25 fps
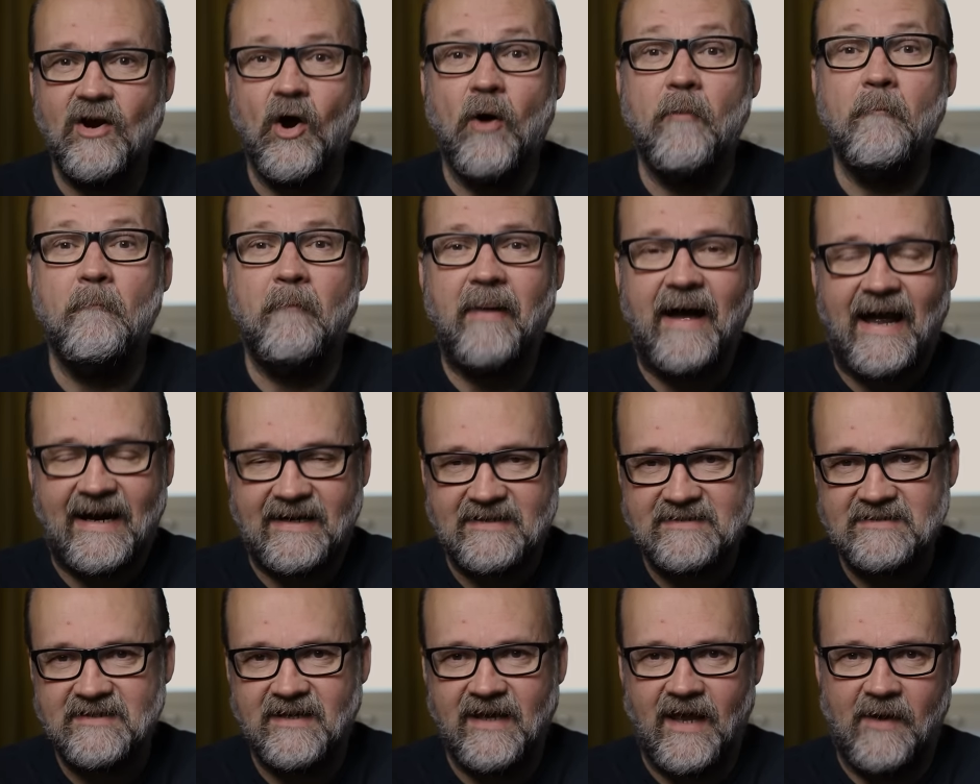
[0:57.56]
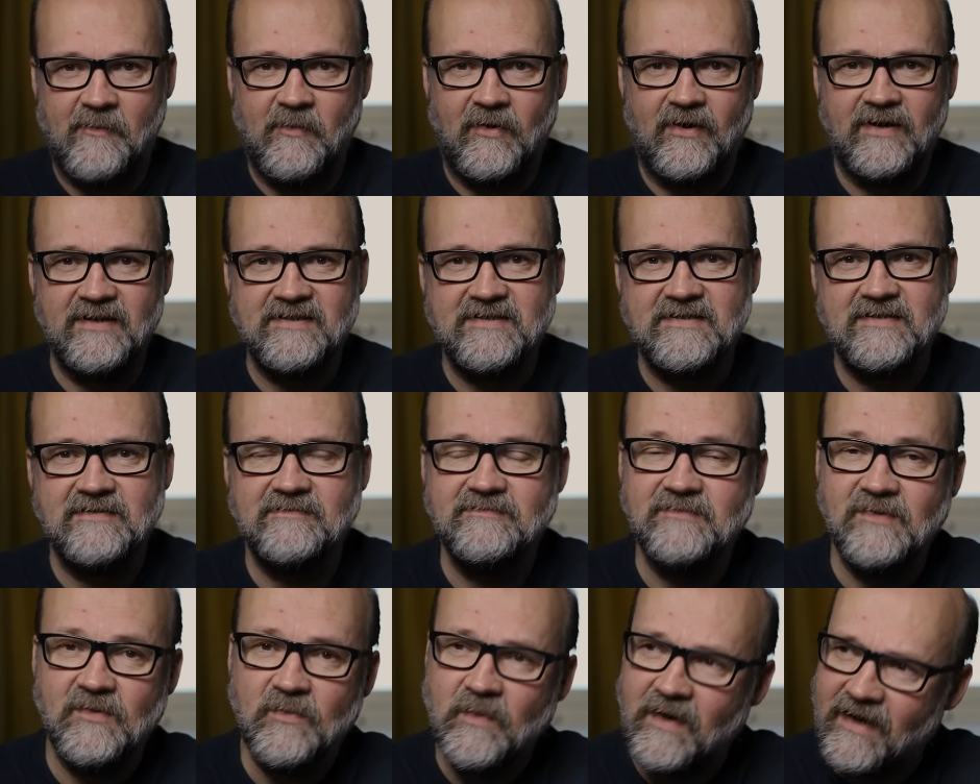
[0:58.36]
compact cameras.
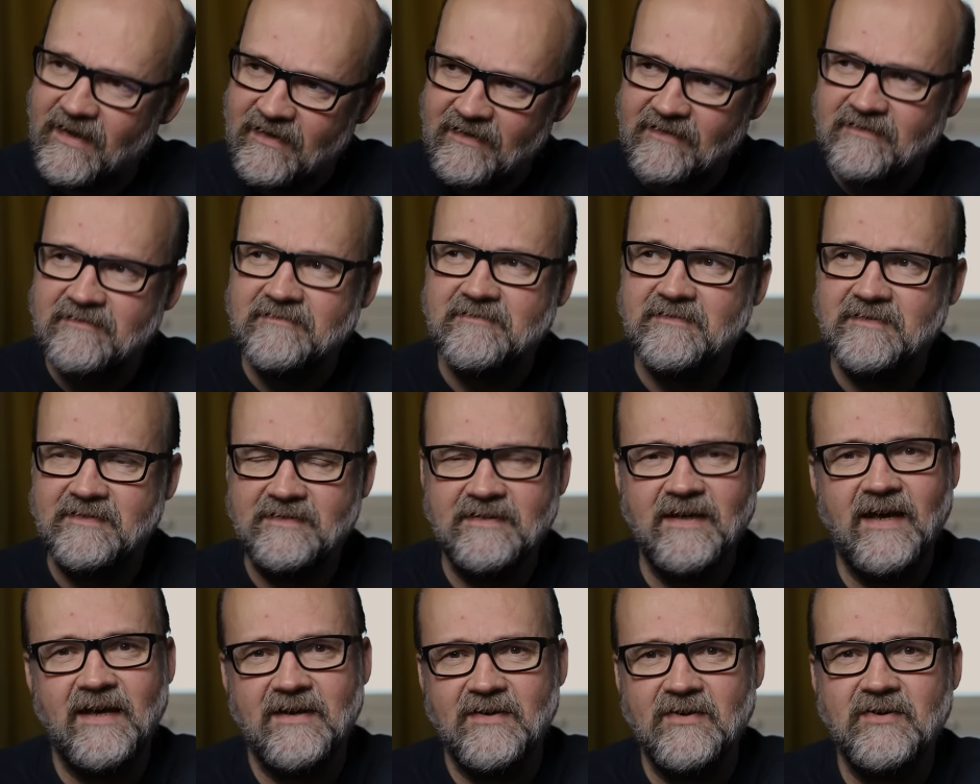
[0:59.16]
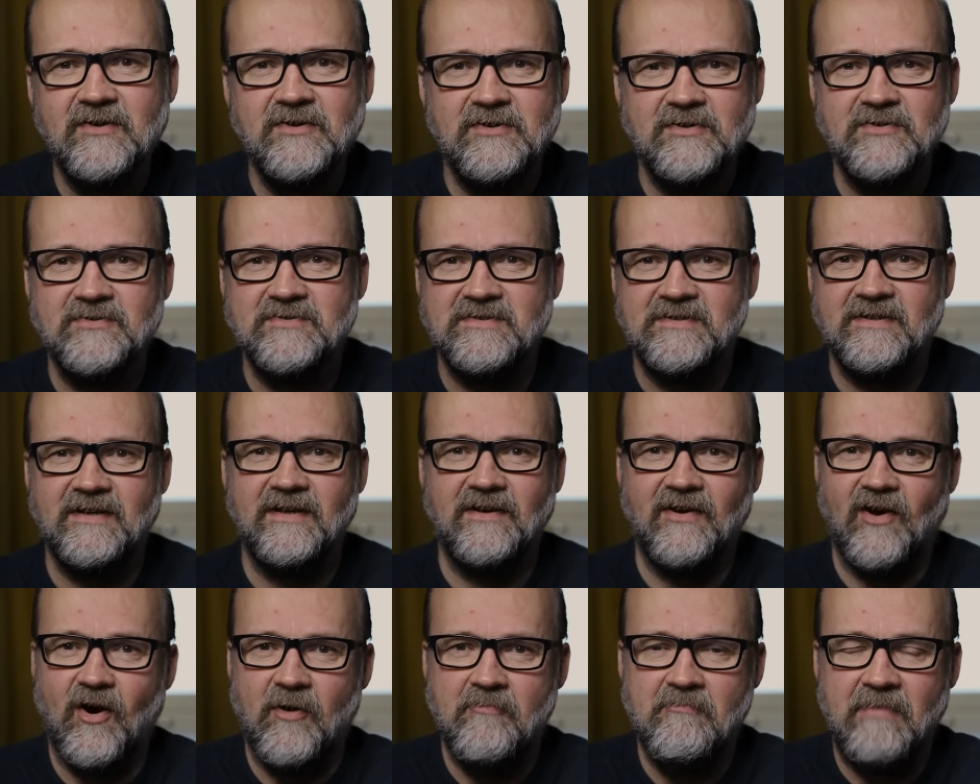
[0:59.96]
Well, yeah, you could use it
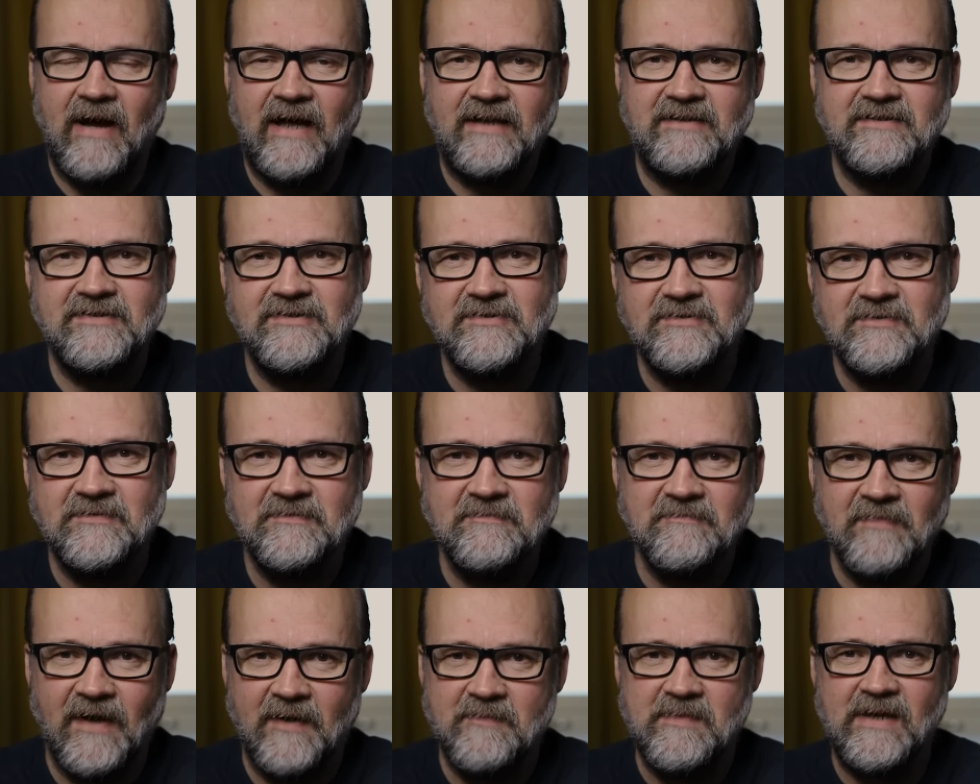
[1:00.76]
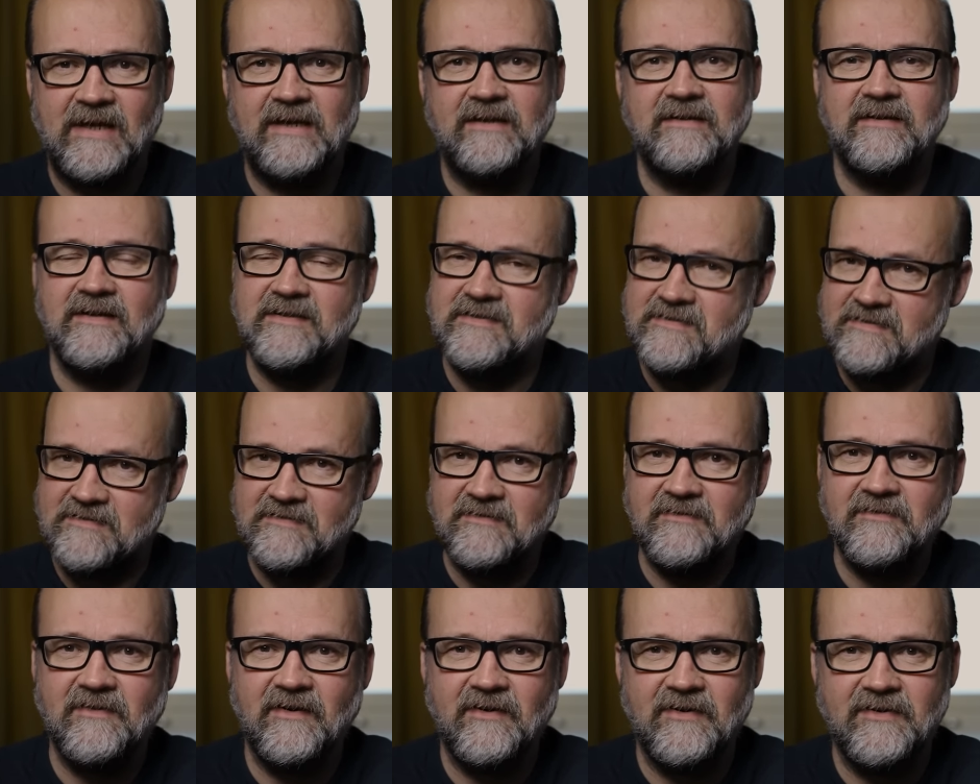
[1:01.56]
in combat too, maybe. It's
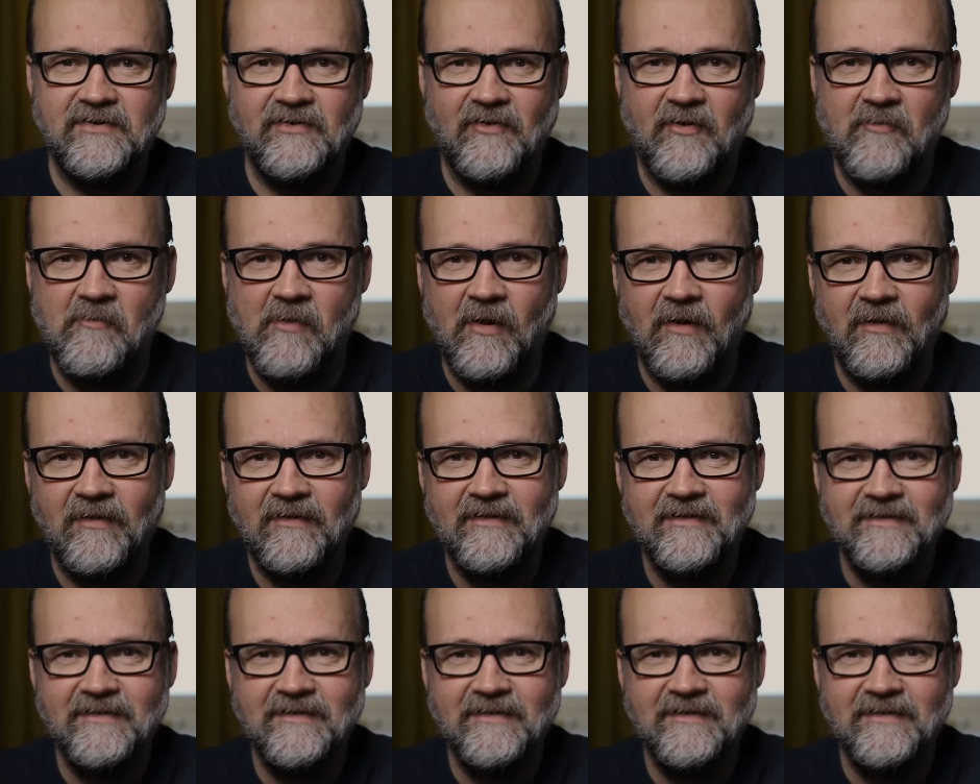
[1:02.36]
very durable.